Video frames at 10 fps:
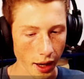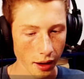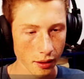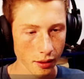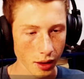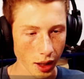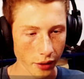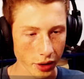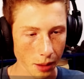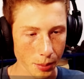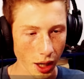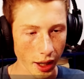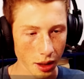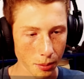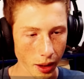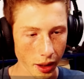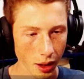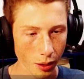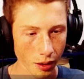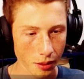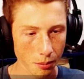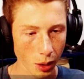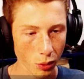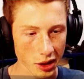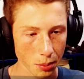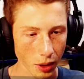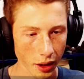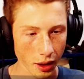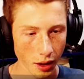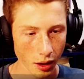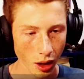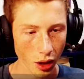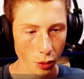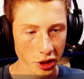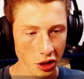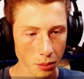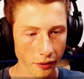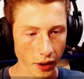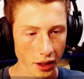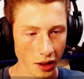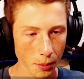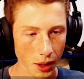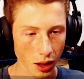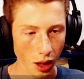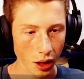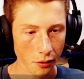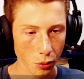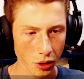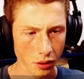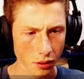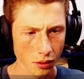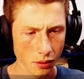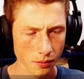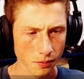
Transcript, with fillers: Yeah, I have to keep an eye on my my wood supply. Although we should be fine. You gave me a lot of wood.